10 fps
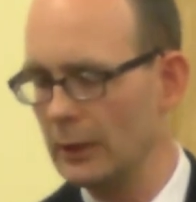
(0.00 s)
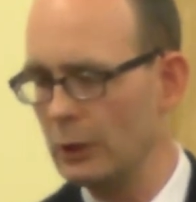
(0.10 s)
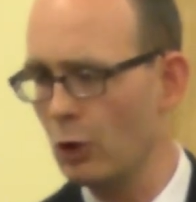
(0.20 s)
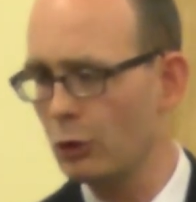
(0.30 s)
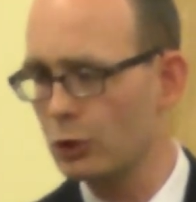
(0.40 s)

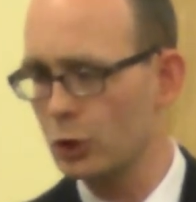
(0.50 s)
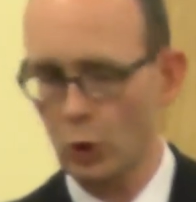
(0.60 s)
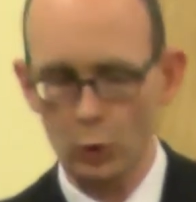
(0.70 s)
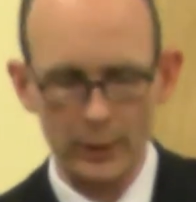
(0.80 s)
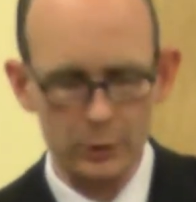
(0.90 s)
he knew the
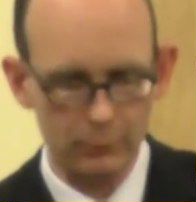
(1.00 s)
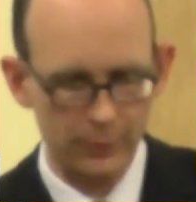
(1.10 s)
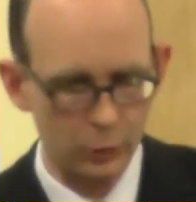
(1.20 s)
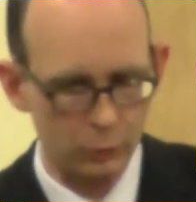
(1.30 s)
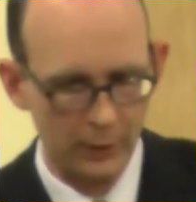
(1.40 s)
stories
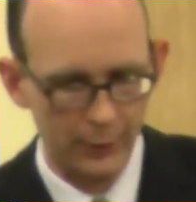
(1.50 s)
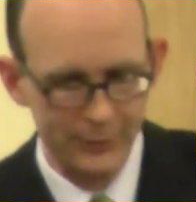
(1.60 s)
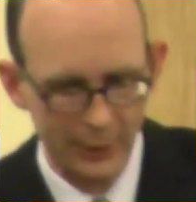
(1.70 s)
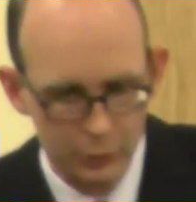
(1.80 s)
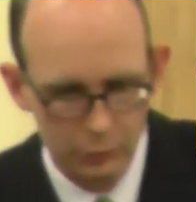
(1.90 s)
of
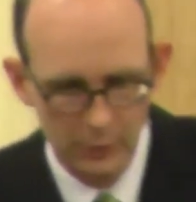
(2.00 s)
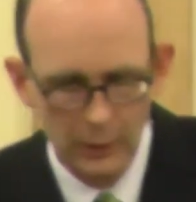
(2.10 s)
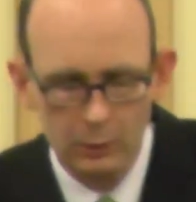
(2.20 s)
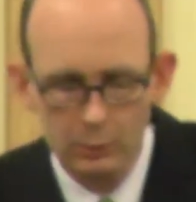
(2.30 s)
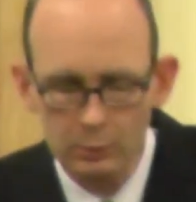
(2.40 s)
Israel's
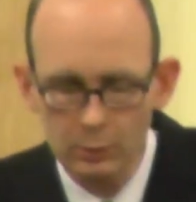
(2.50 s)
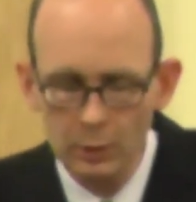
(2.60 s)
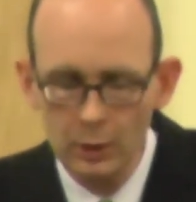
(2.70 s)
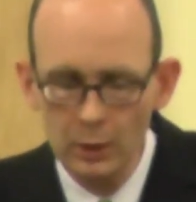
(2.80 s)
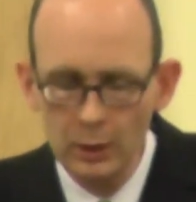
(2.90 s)
history.
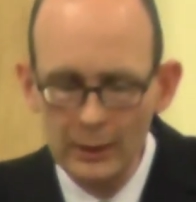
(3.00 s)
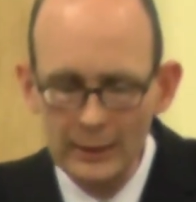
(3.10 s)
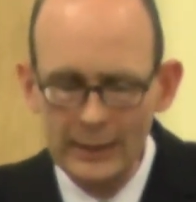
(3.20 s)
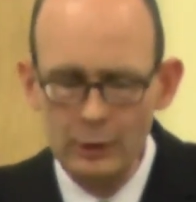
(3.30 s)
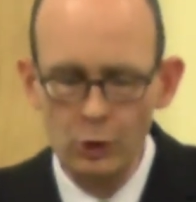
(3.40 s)

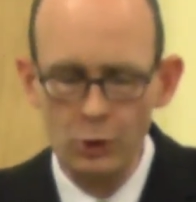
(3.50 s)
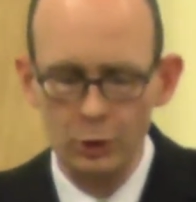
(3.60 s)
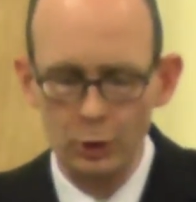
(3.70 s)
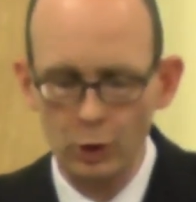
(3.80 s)
He knew that a